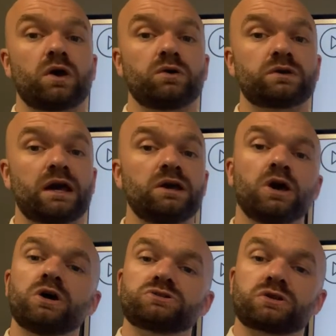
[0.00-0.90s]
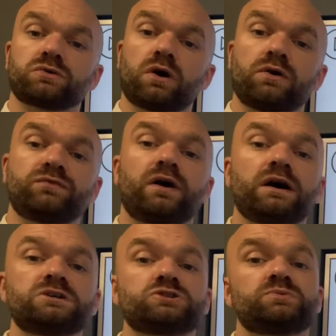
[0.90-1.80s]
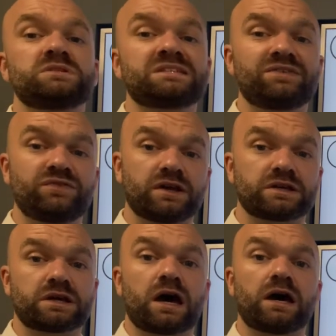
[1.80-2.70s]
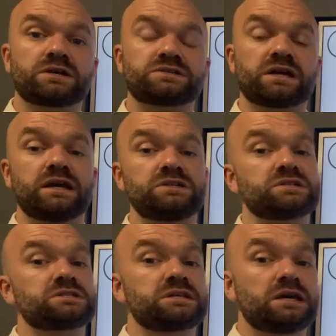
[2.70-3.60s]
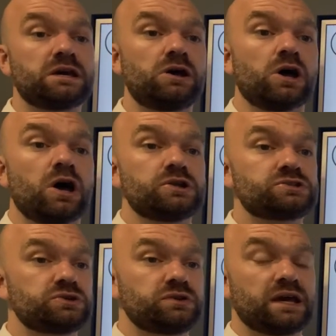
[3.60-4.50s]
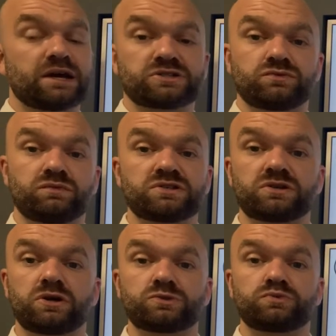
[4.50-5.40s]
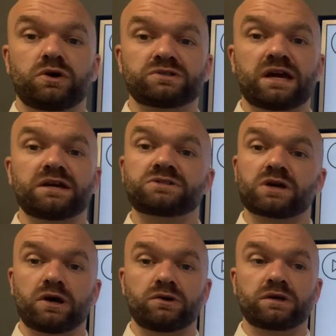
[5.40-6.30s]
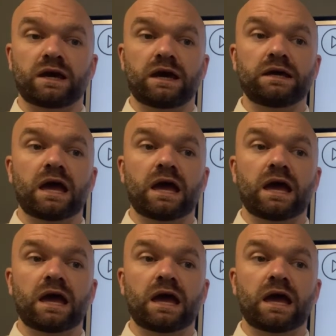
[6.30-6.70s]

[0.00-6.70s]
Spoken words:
Okay, so there are 5 specific stages here to the action research project. Okay,